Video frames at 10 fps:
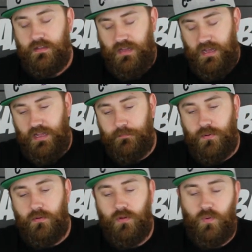uh, and
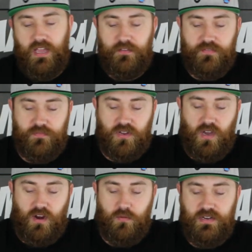pull it away from the
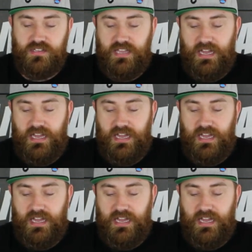card, we just